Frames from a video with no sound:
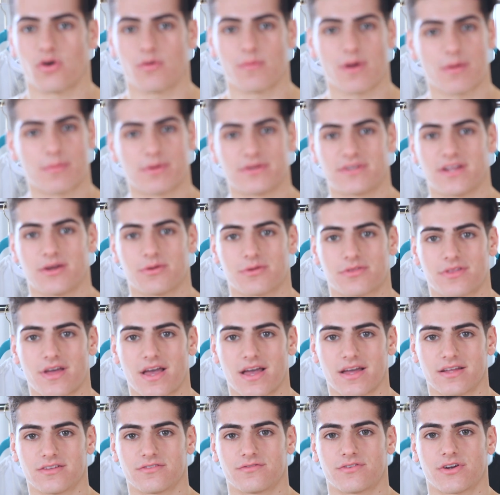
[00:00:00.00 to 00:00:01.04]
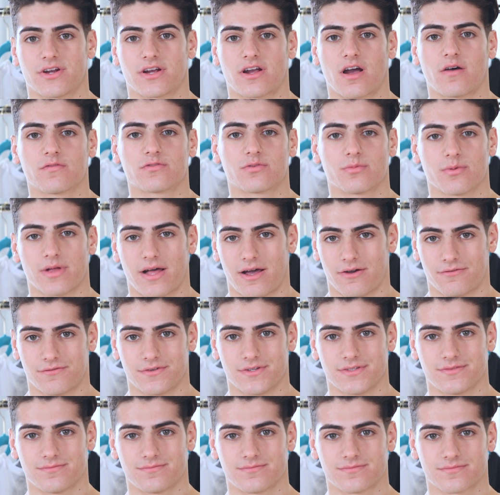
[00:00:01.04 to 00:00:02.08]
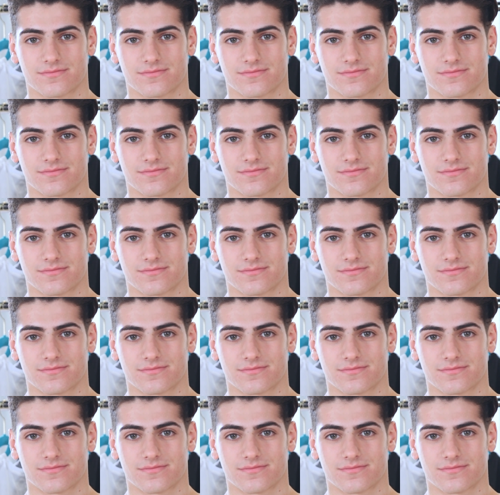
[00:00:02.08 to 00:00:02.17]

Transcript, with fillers: go about my day with that very comfortable outfit